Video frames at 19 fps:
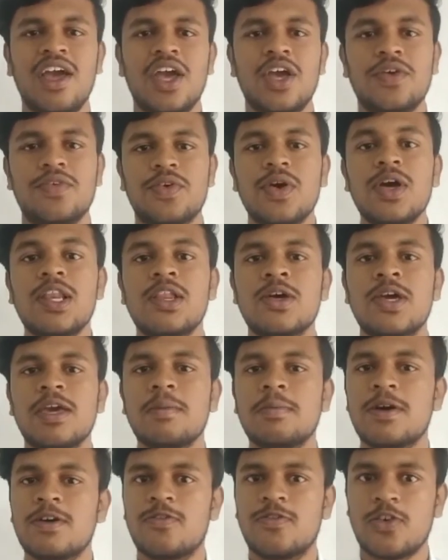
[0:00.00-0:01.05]
If you are looking
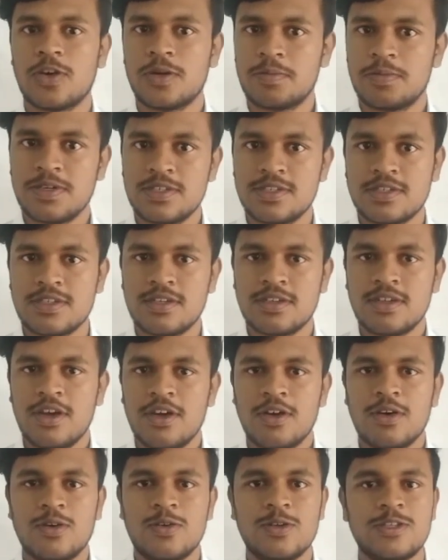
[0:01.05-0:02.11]
for a person
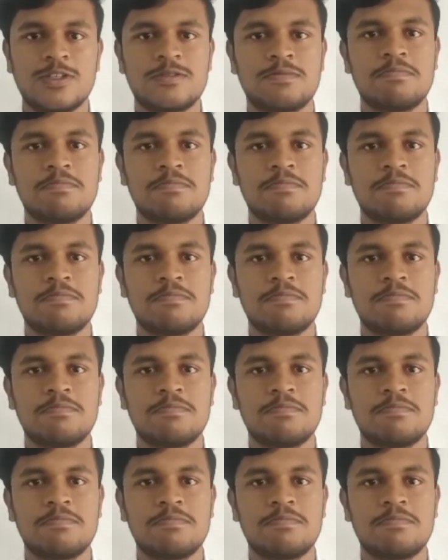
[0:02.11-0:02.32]
who is